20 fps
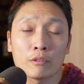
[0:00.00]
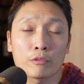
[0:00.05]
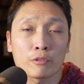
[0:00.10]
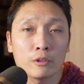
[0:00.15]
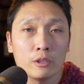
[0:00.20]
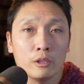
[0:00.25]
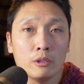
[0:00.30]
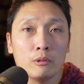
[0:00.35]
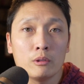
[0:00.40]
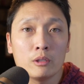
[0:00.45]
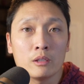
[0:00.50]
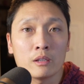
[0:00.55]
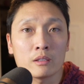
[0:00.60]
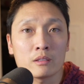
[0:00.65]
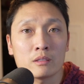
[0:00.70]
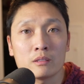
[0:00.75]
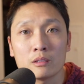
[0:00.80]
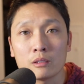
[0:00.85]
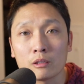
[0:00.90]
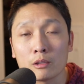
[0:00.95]
for you to
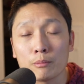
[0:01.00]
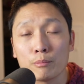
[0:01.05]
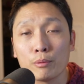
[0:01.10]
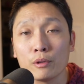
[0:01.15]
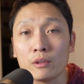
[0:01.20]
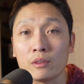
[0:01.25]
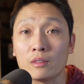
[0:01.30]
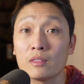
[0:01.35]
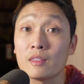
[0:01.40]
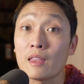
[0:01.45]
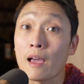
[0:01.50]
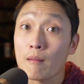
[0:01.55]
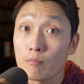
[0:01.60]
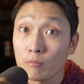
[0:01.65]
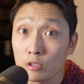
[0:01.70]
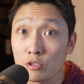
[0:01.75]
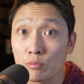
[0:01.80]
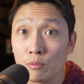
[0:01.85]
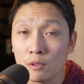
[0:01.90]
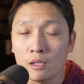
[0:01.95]
necessarily put that
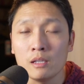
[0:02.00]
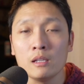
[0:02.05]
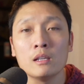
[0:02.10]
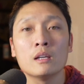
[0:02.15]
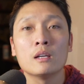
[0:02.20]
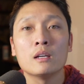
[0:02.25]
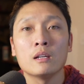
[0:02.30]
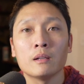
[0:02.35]
much money